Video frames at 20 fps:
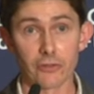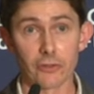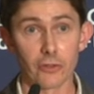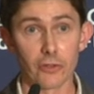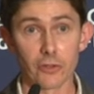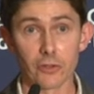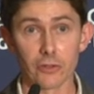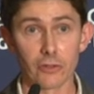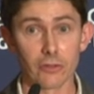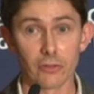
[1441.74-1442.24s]

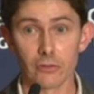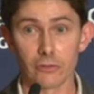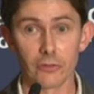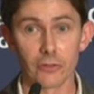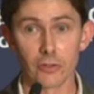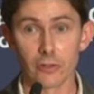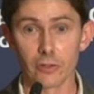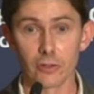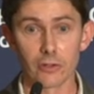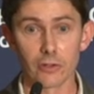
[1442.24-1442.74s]

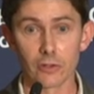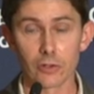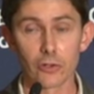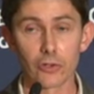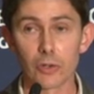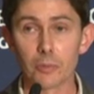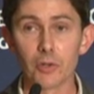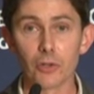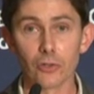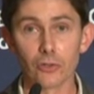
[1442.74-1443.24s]
for
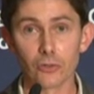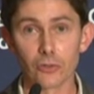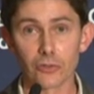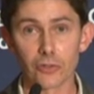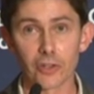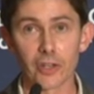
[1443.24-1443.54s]
criminals.